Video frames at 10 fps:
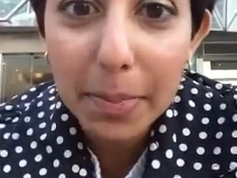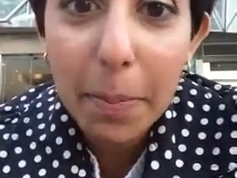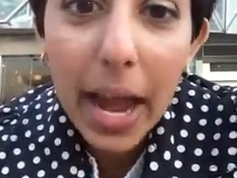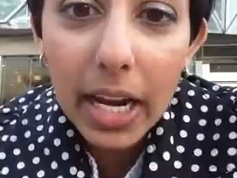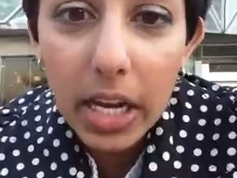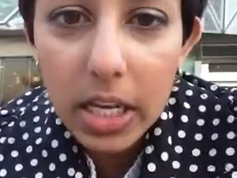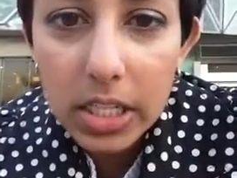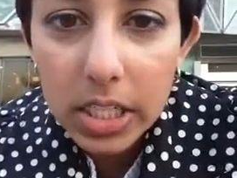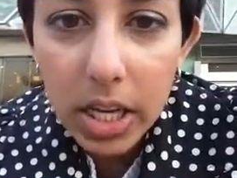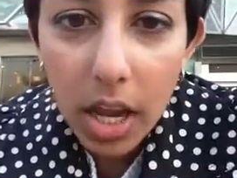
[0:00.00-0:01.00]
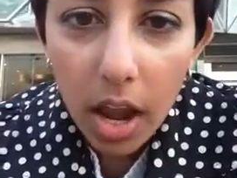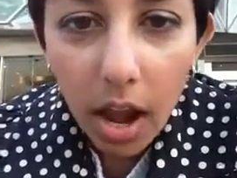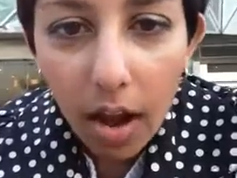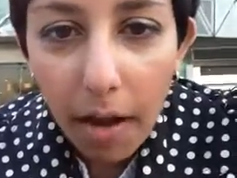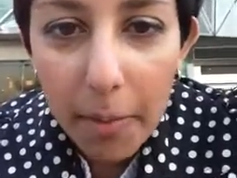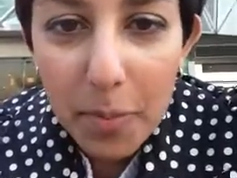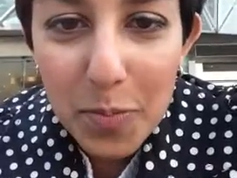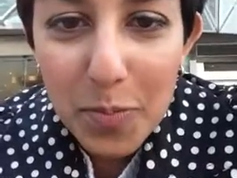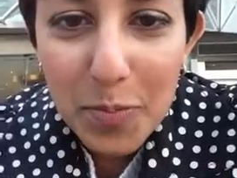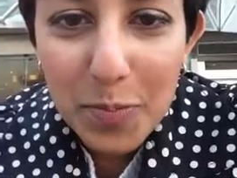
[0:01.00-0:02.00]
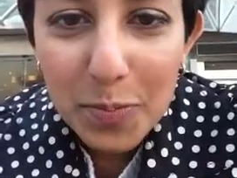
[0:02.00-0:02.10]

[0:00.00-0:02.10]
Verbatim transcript: it's Macca's. Um,